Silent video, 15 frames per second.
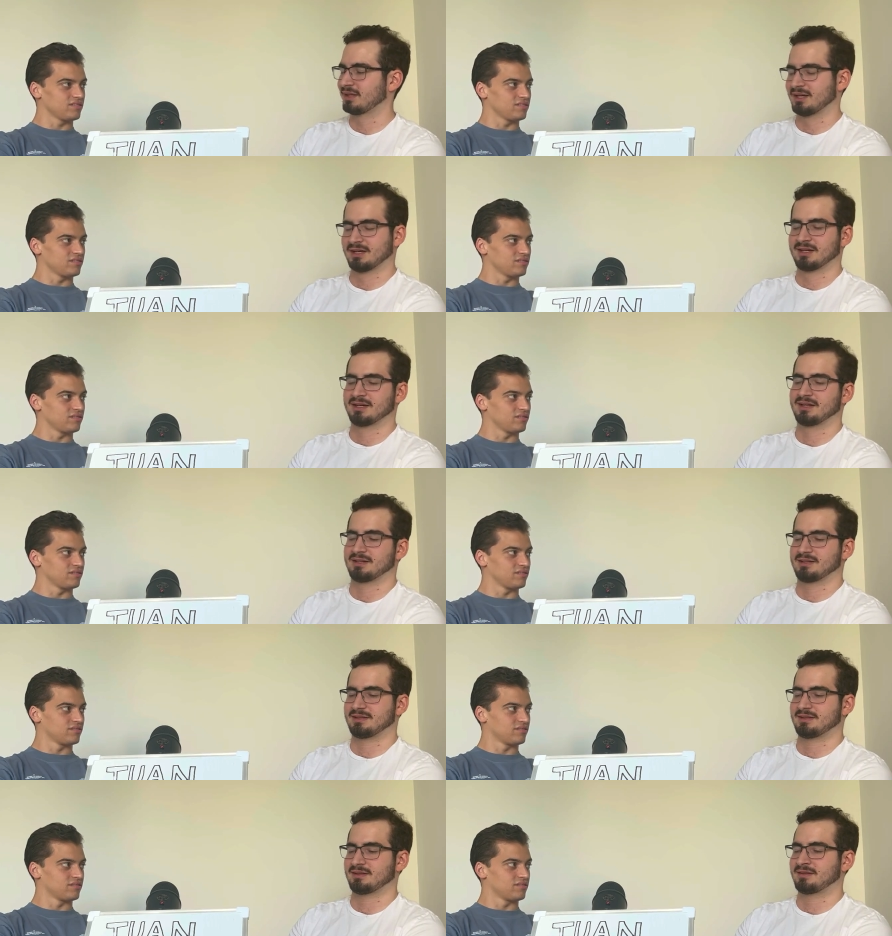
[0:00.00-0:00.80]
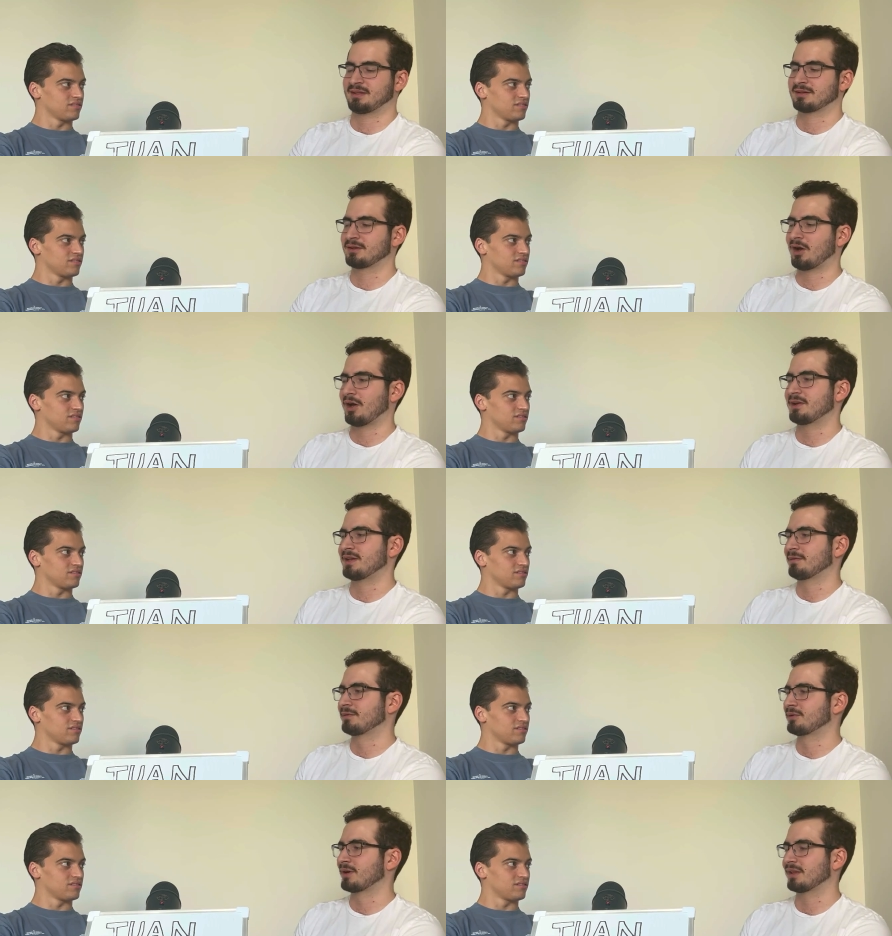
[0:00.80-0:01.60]
Speaker 1: the the God
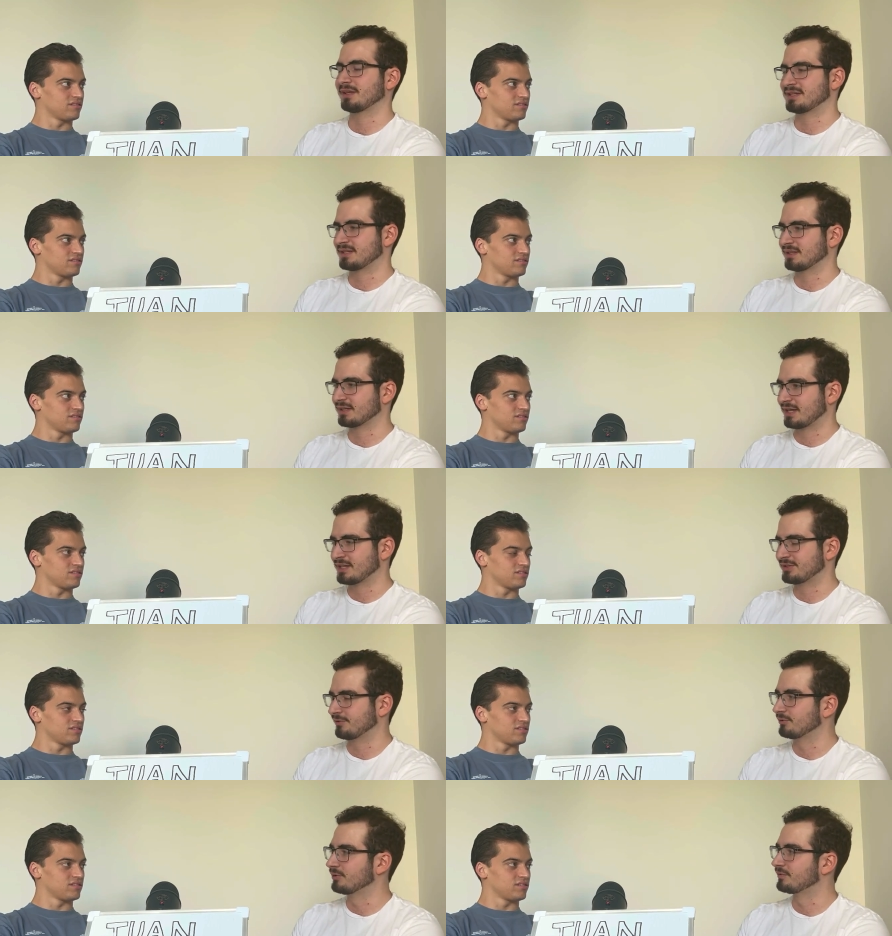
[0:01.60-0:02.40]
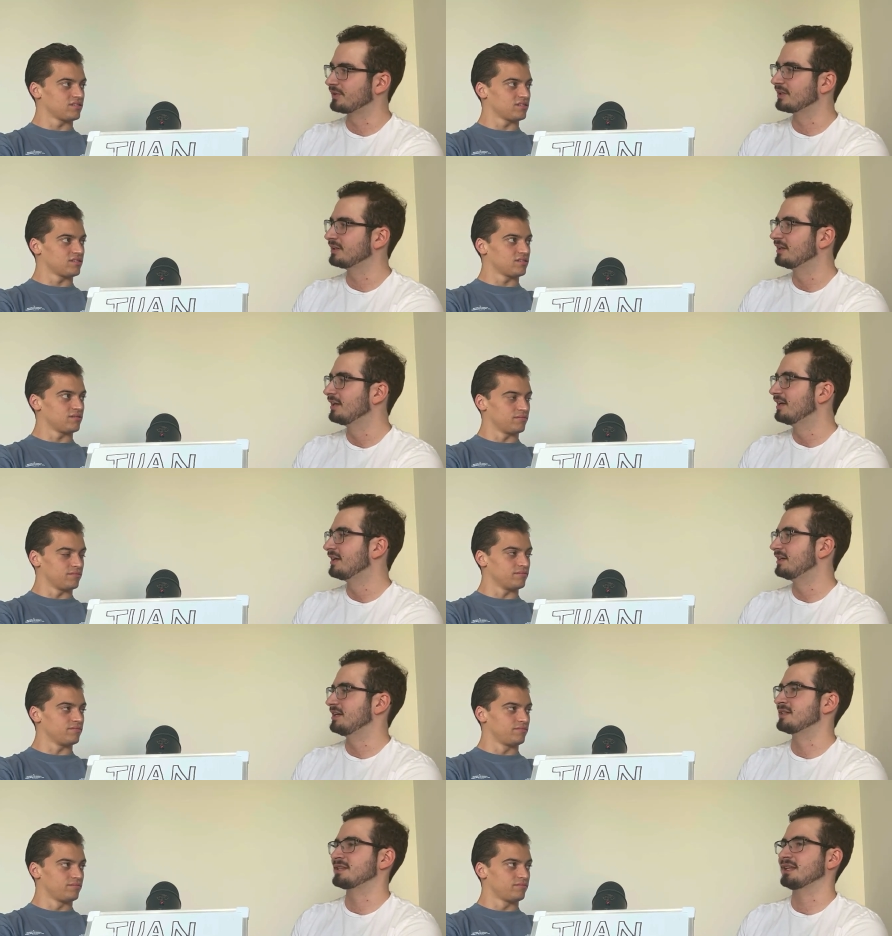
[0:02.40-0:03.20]
Devil fruit at least in the case of Luffy
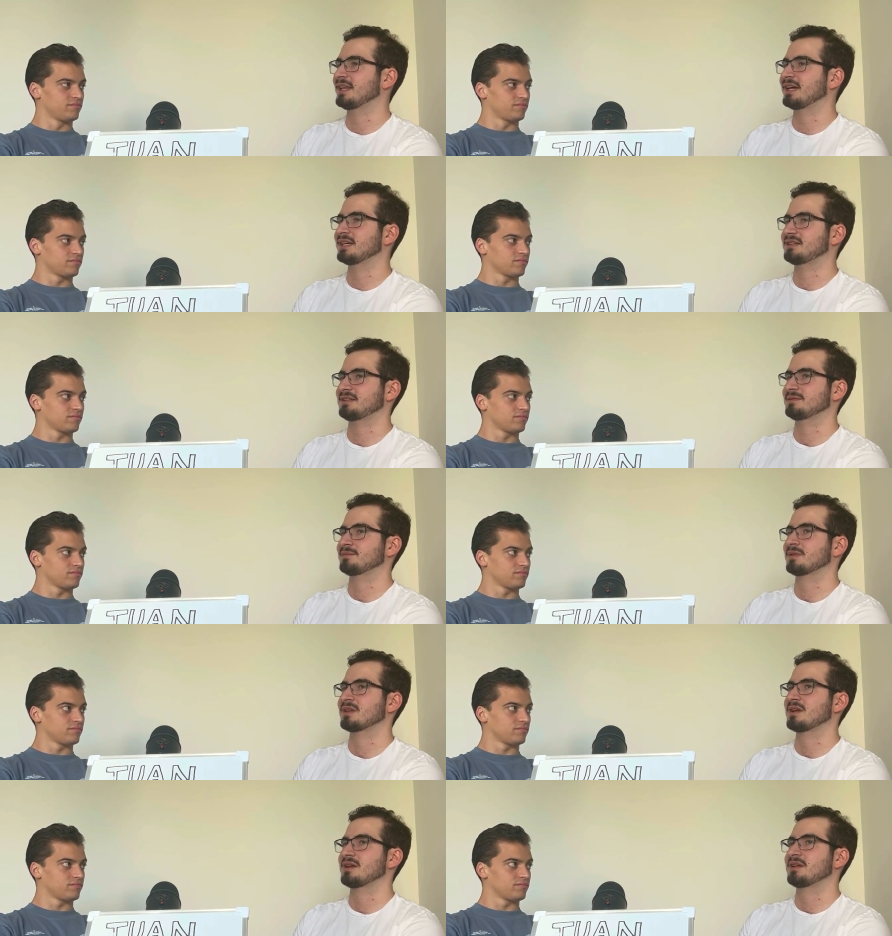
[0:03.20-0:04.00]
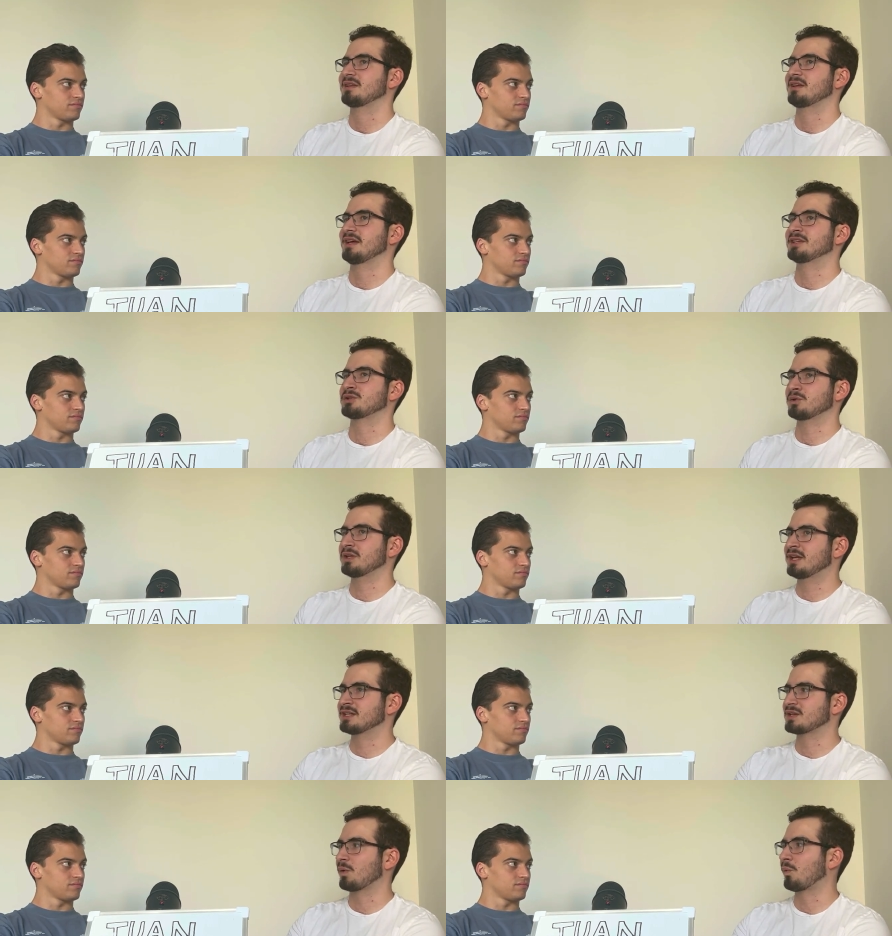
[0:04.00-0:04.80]
mm-hmm. is that like it's only
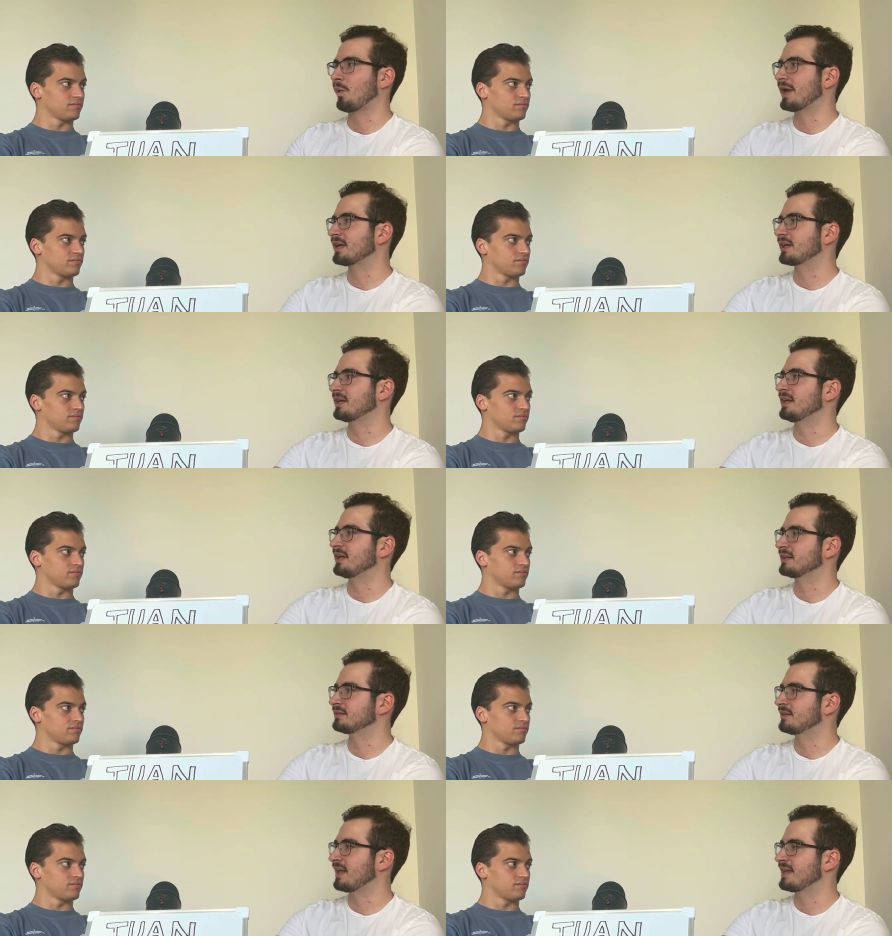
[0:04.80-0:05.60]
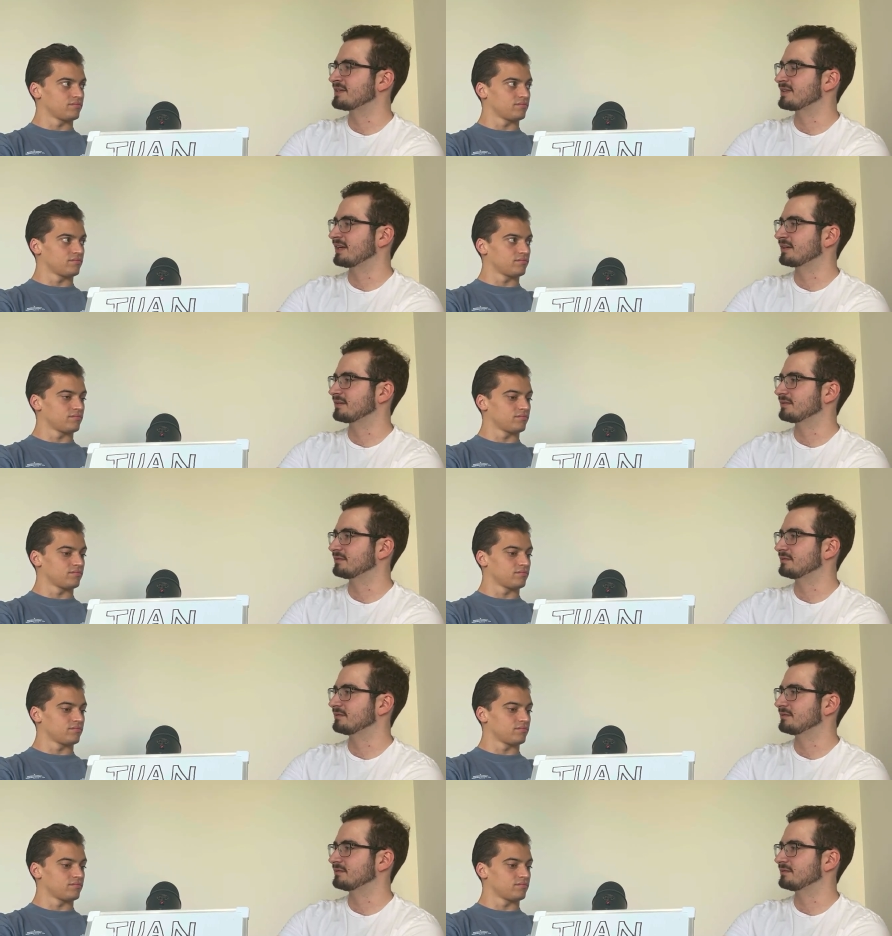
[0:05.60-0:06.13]
his awakening that is like